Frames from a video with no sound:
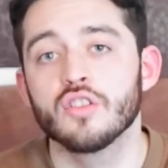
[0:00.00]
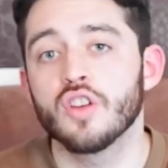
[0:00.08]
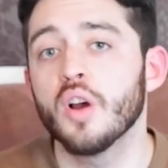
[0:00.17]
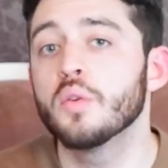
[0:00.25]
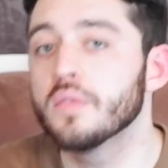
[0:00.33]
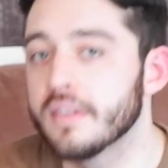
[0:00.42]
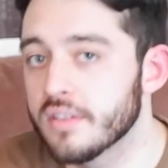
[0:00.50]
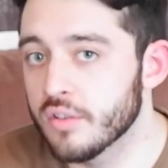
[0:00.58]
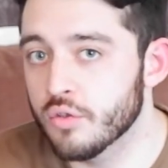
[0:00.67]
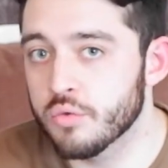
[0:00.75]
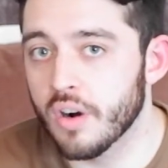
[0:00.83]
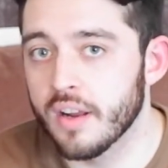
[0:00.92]
total
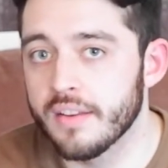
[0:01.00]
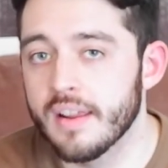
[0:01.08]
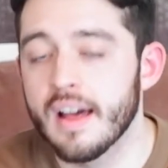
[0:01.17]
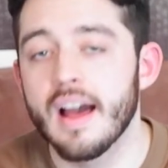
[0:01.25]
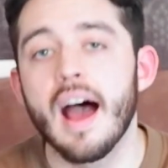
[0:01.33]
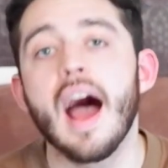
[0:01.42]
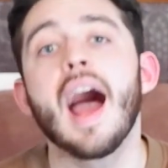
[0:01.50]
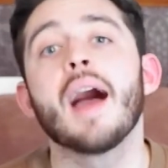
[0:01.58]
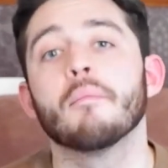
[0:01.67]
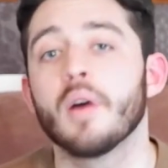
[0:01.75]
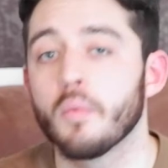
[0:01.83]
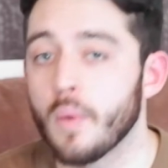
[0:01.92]
distance run,
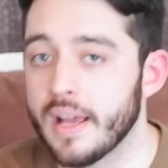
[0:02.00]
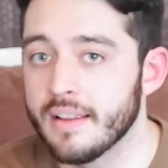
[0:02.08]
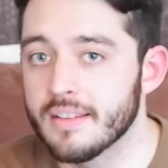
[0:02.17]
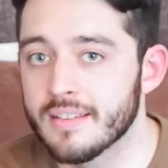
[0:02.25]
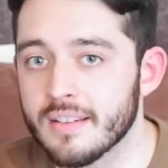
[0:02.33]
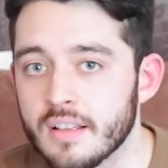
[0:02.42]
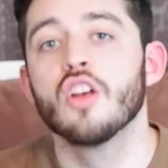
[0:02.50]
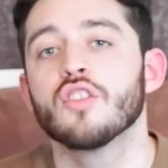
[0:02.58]
and my weight.